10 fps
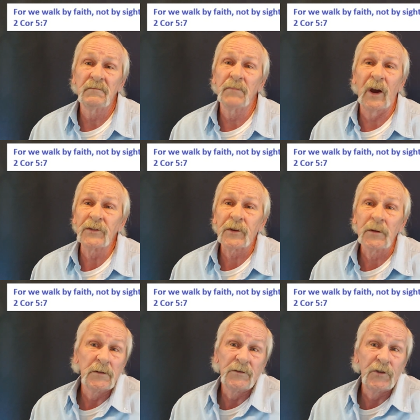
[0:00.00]

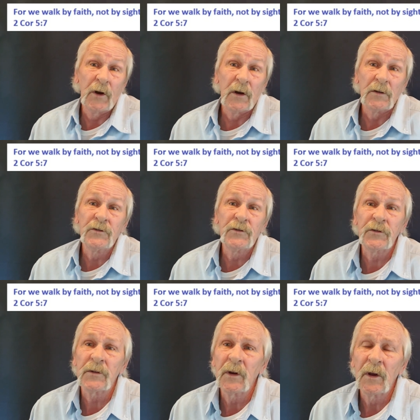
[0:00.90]
basically
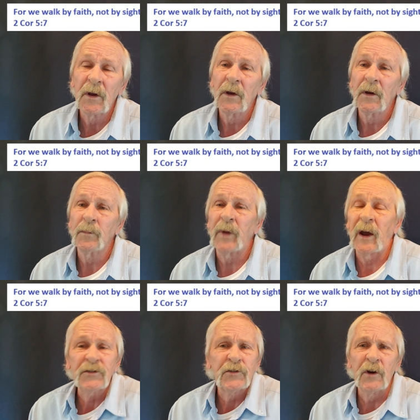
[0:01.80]
judge,
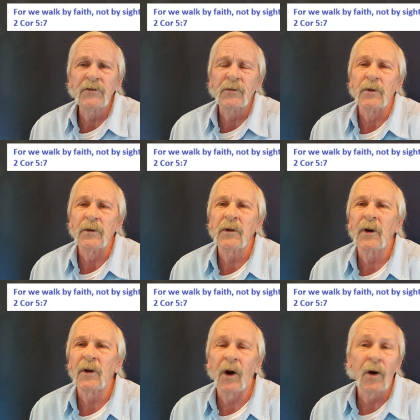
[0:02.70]
pass judgment
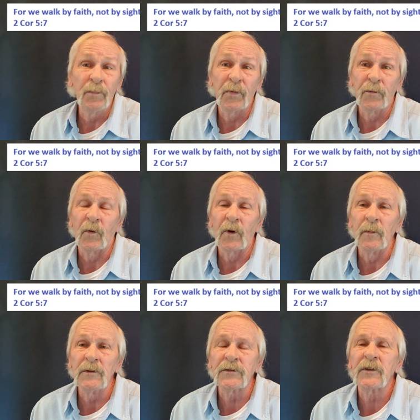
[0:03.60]
on our
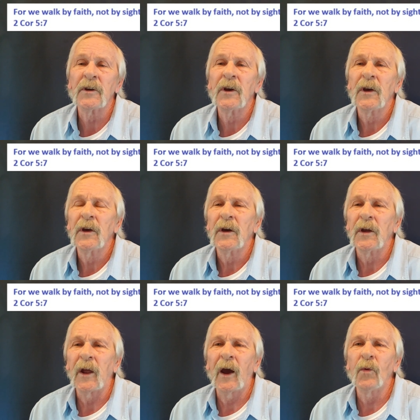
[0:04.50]
performance
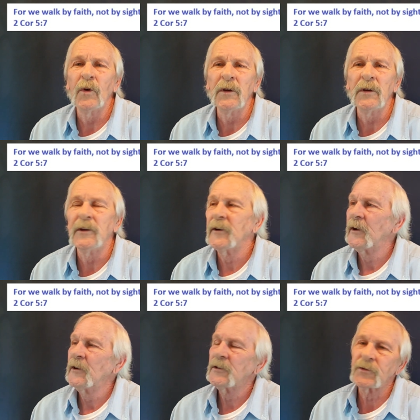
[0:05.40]
and how we
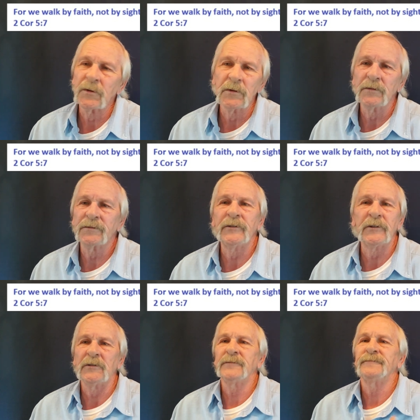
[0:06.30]
sort of,
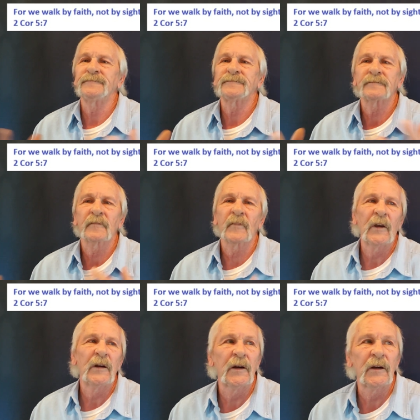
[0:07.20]

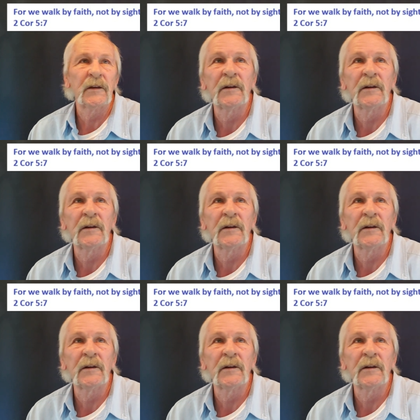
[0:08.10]
I